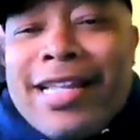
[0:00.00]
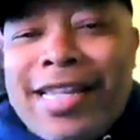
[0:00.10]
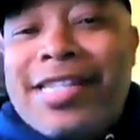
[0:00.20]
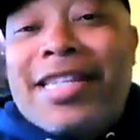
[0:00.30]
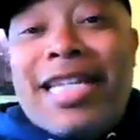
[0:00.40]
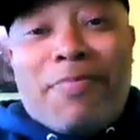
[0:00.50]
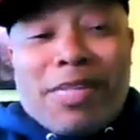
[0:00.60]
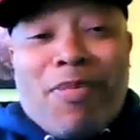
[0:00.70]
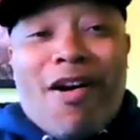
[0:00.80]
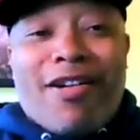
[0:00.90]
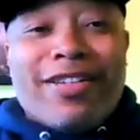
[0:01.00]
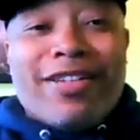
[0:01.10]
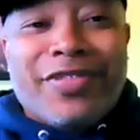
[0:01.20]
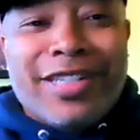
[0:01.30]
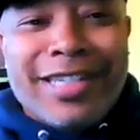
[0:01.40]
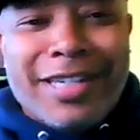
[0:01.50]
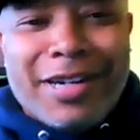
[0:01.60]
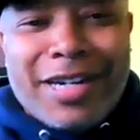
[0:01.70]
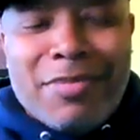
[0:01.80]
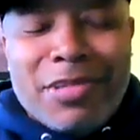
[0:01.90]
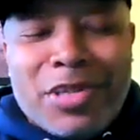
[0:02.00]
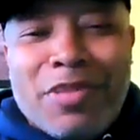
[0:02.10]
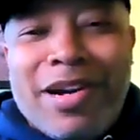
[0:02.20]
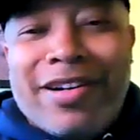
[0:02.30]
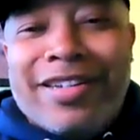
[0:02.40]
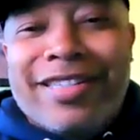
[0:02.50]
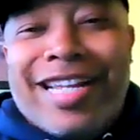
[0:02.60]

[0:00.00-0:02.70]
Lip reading: This is the deepest part of Coming to America.